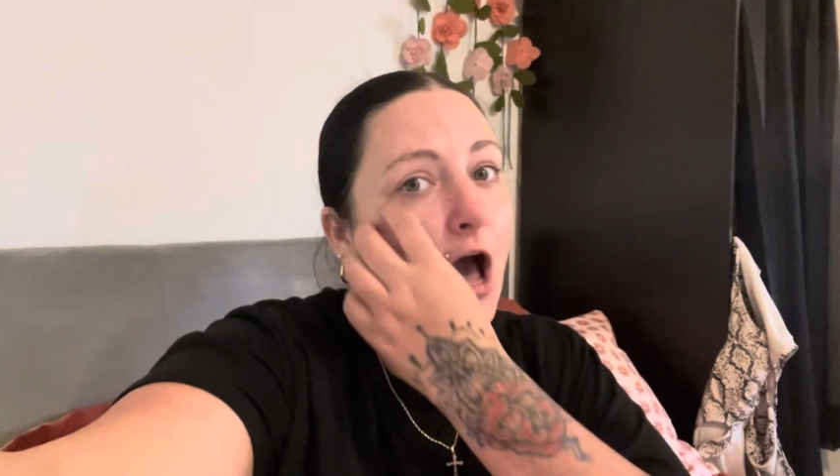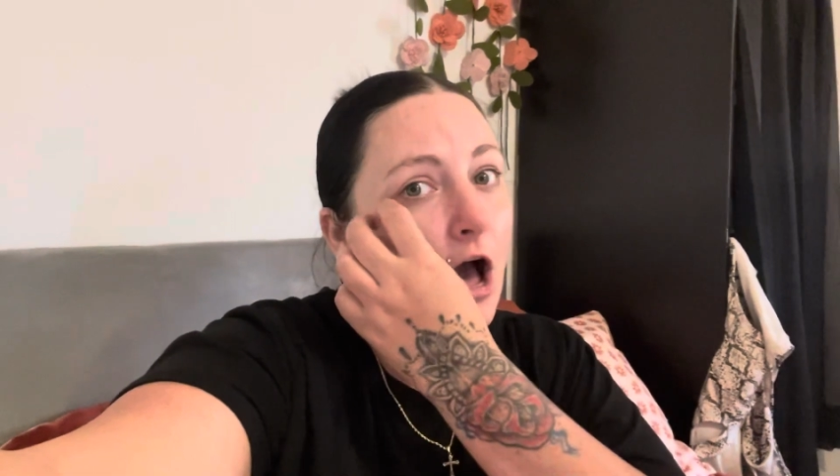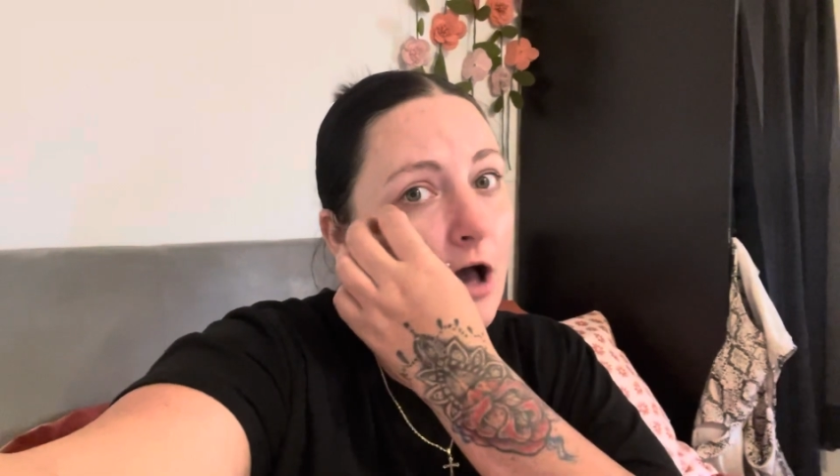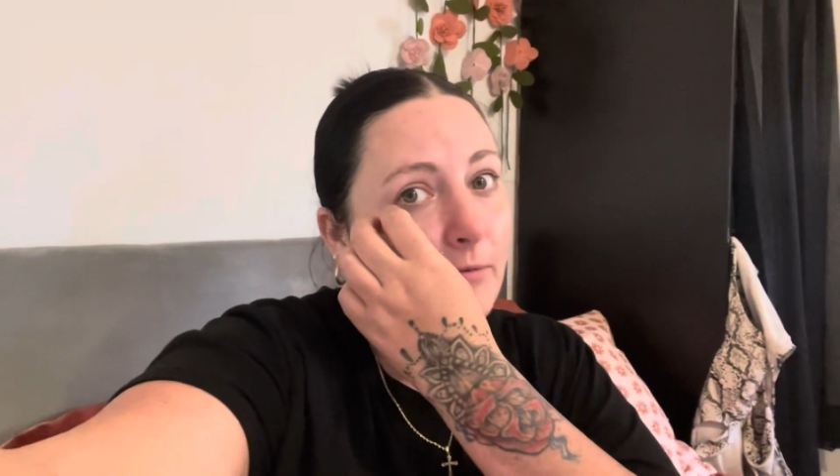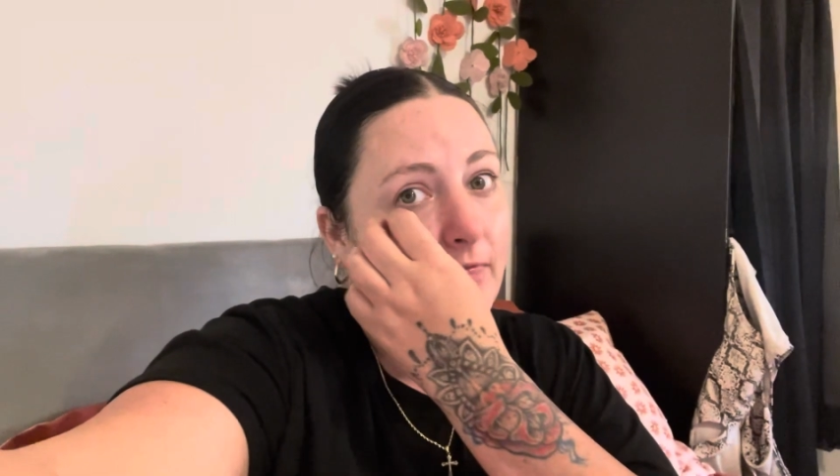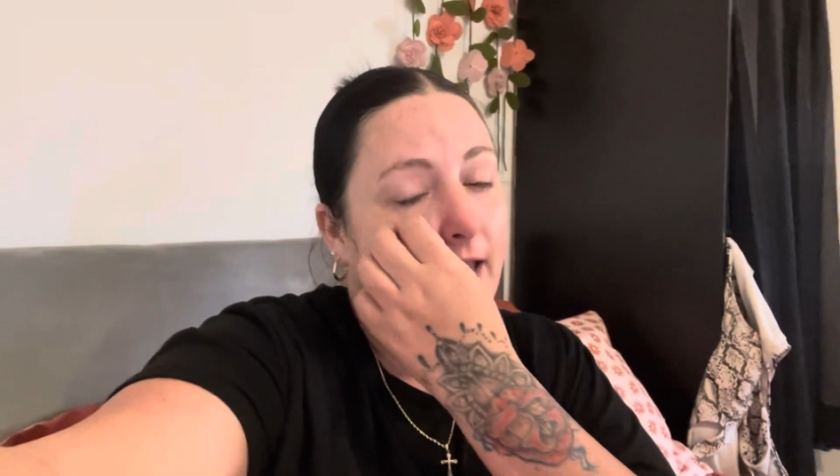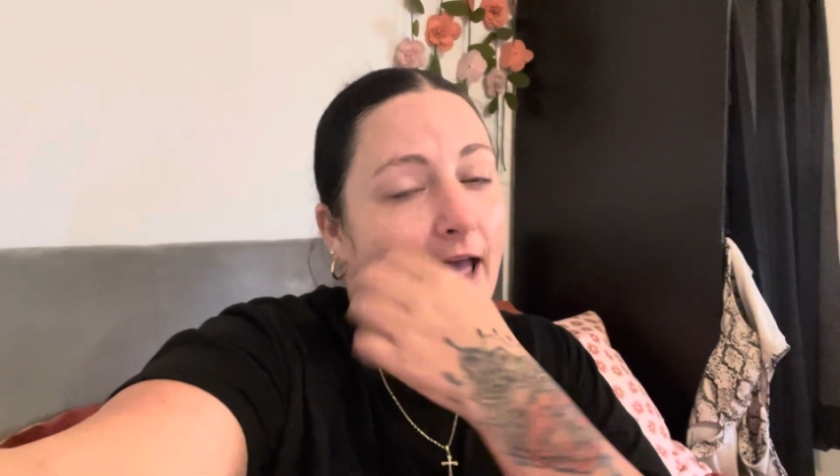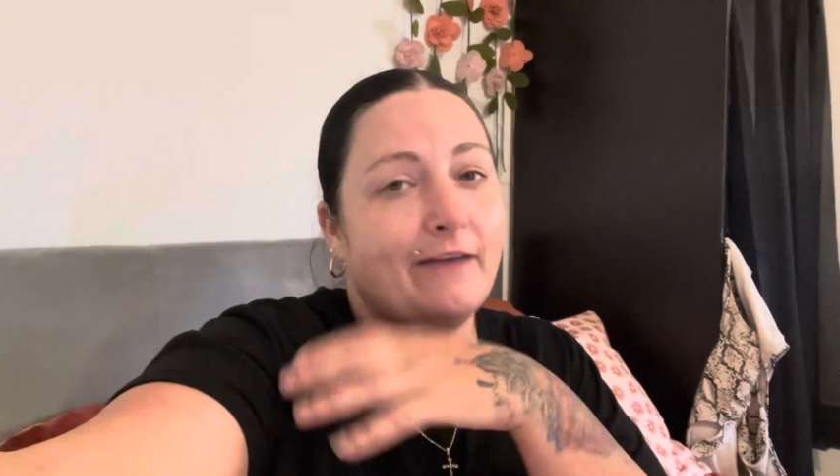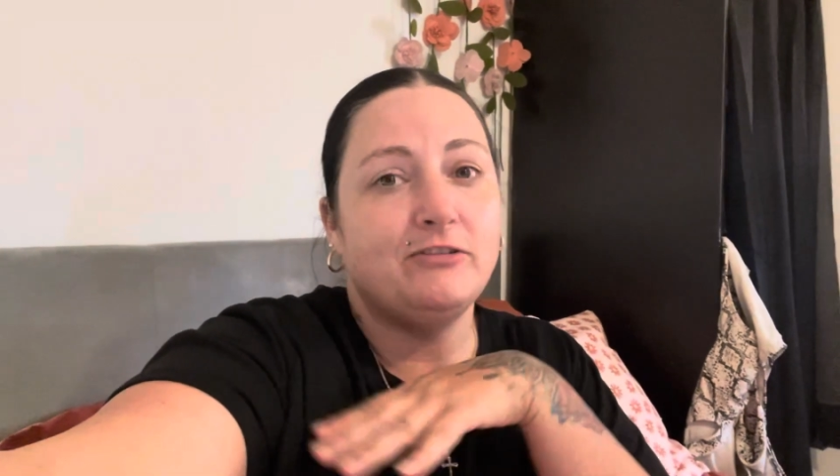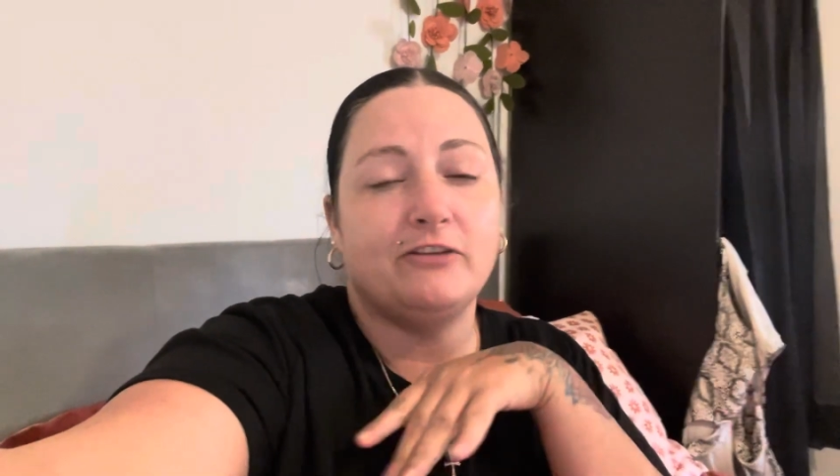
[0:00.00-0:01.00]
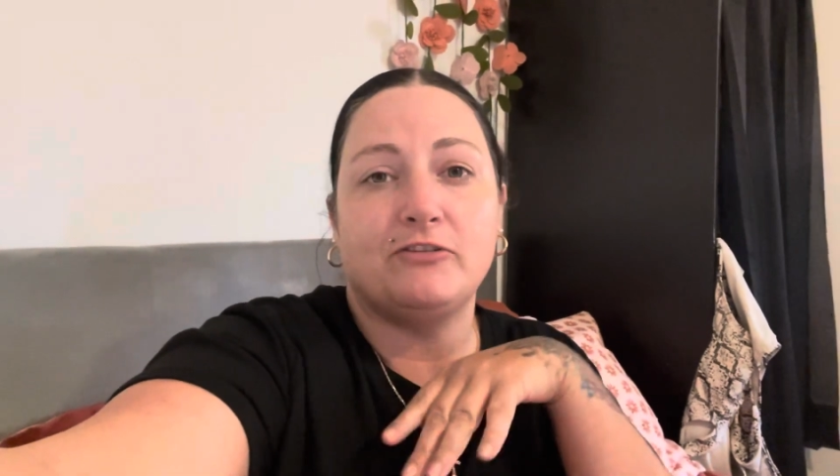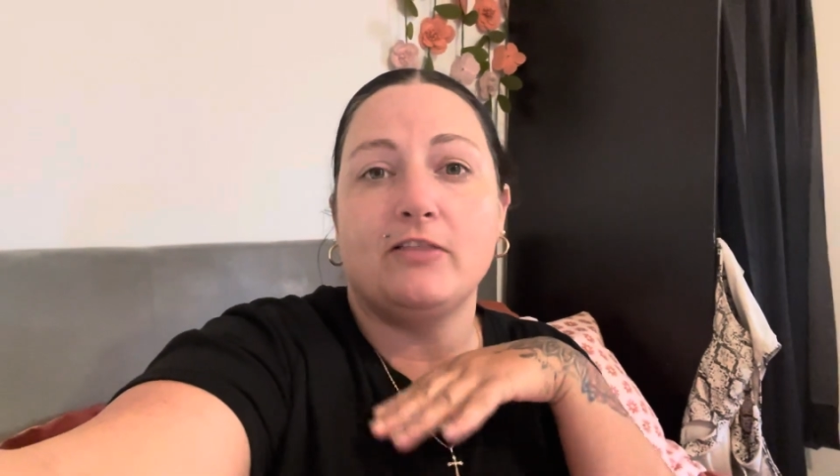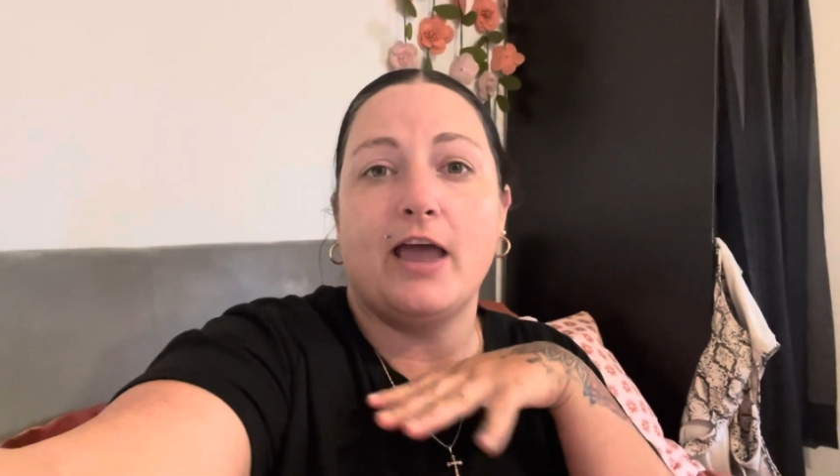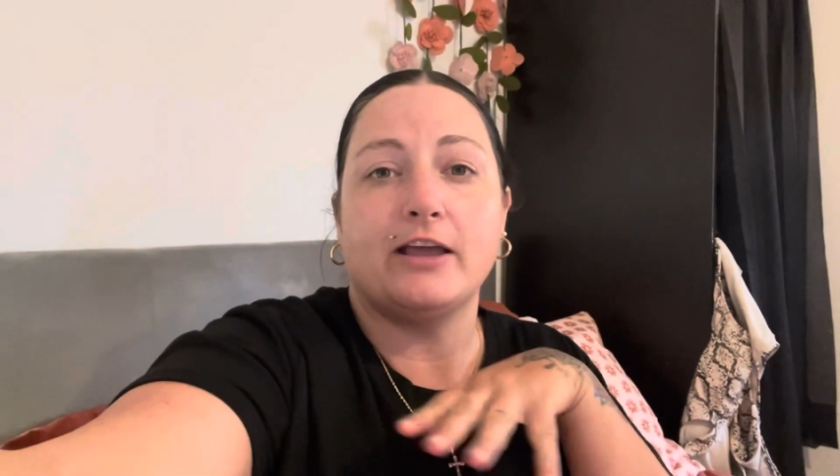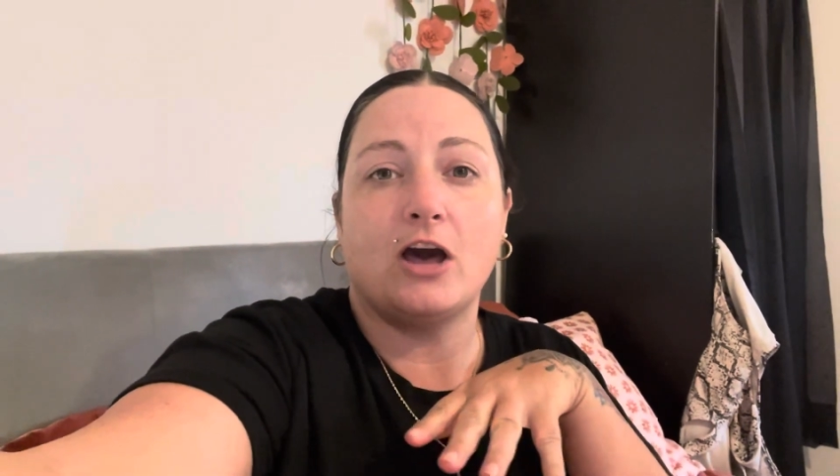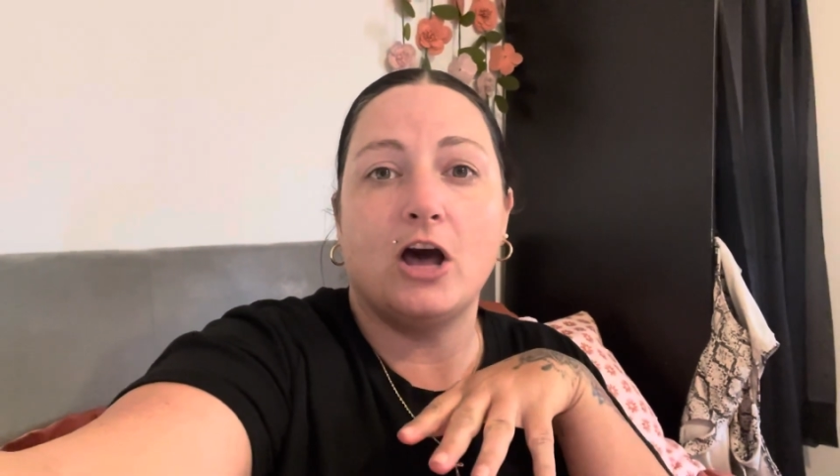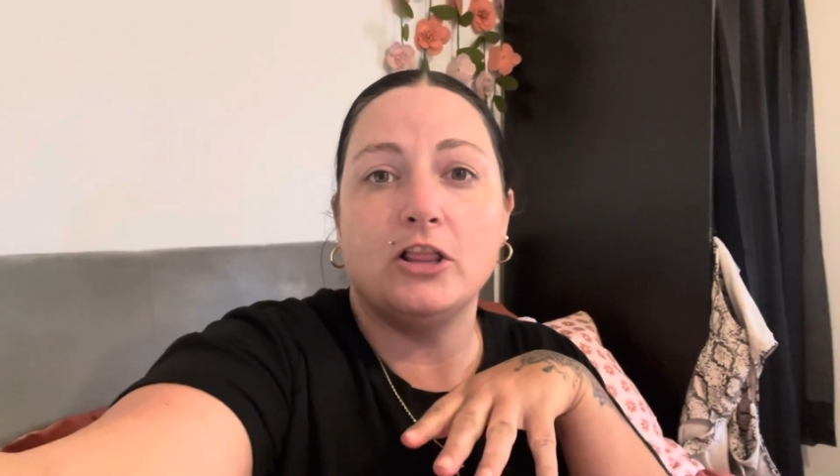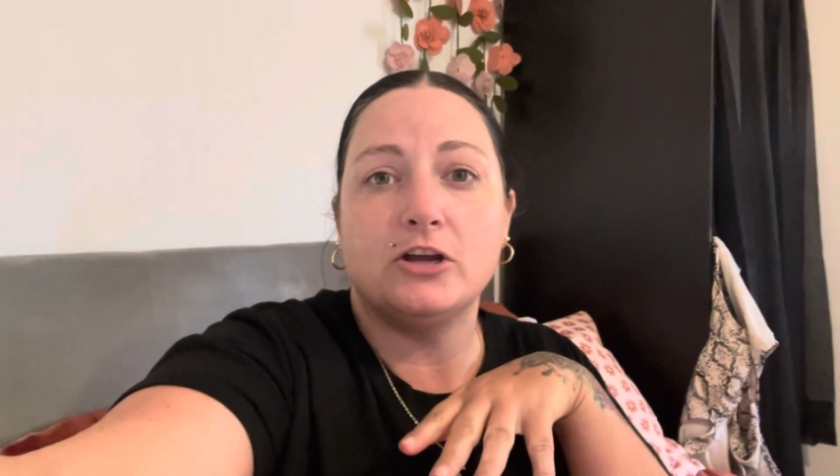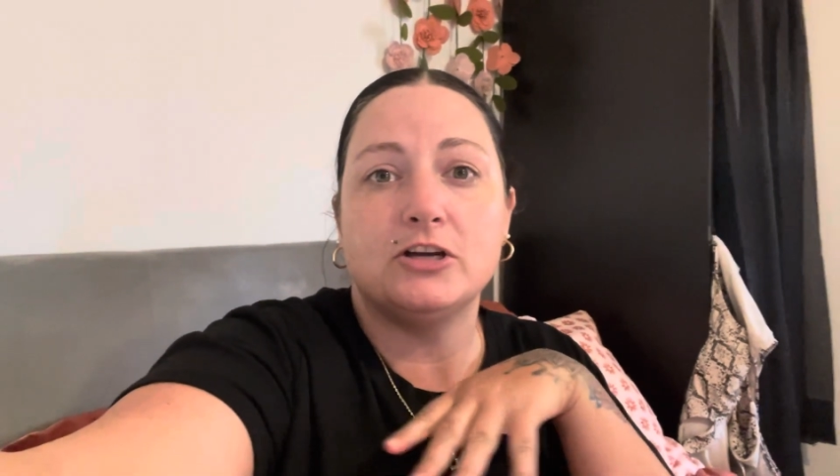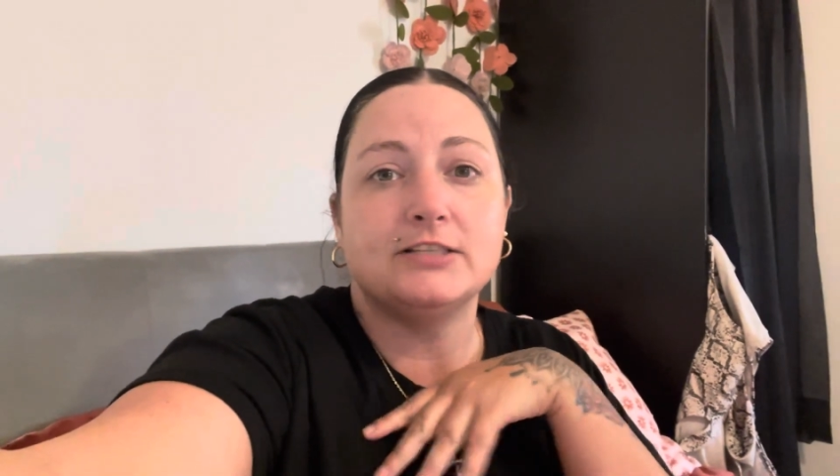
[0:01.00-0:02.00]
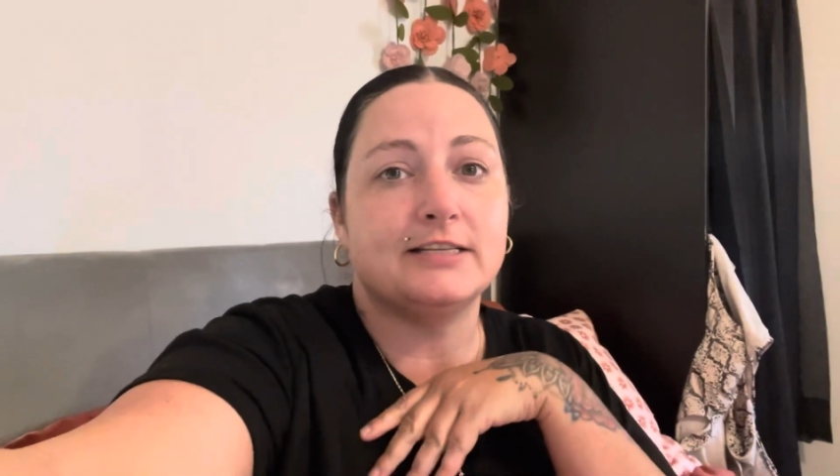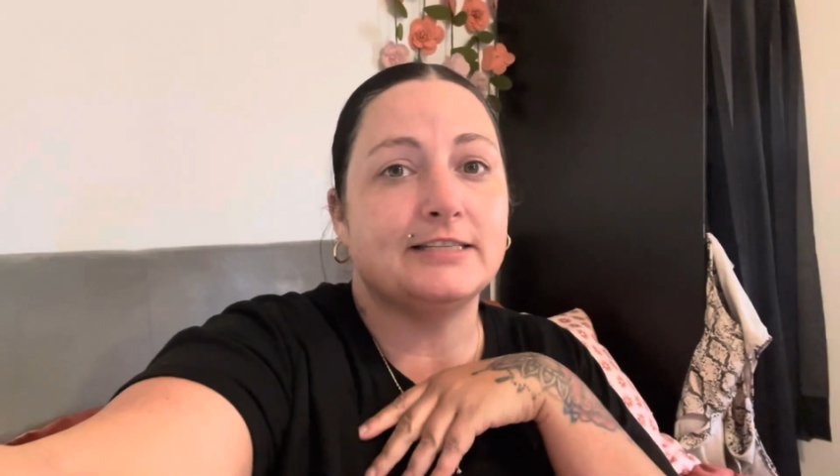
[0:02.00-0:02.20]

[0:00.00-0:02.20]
Um, and they have different like colors